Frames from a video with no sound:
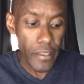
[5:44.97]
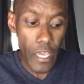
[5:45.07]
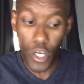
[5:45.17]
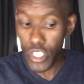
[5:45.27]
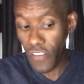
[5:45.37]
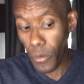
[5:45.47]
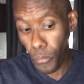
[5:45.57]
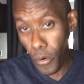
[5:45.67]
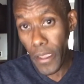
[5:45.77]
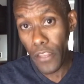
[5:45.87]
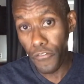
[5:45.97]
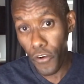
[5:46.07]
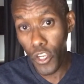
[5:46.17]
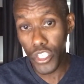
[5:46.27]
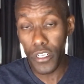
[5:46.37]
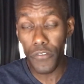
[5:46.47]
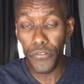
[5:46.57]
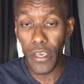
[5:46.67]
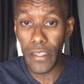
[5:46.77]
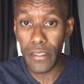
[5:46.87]
They also have a paid version of
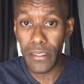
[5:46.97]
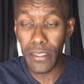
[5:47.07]
that